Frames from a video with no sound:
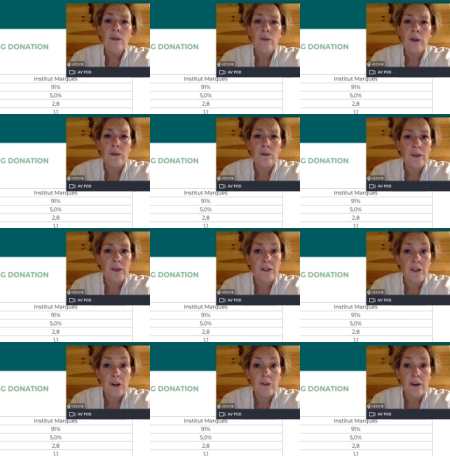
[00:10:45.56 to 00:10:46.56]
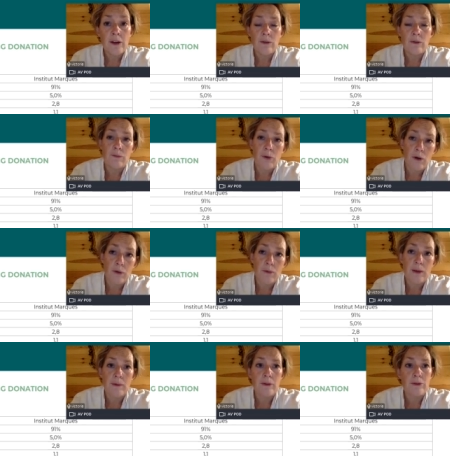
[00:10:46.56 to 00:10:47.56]
whereas with a donor it would probably
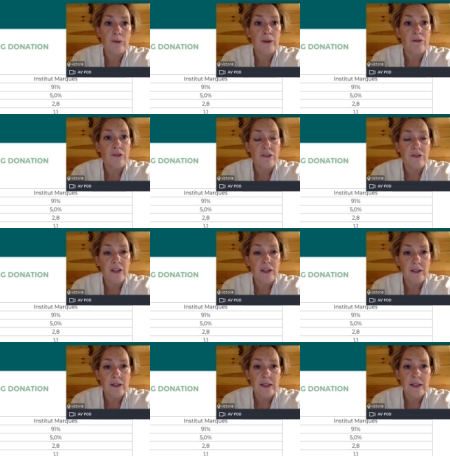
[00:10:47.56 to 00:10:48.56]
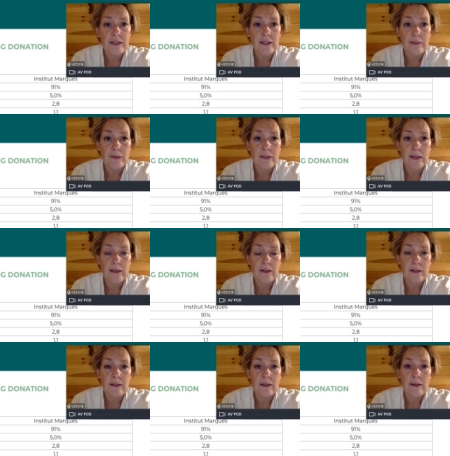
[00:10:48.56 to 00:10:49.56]
be between fifty and sixty
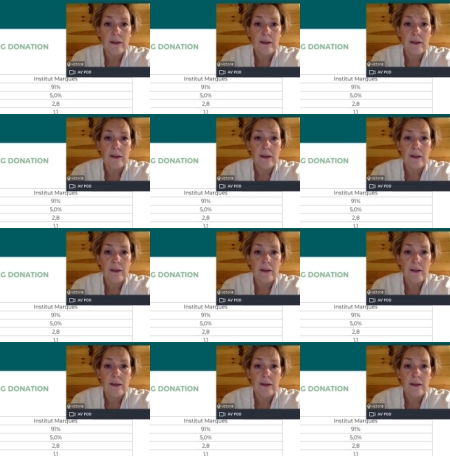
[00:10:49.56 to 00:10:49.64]
percent,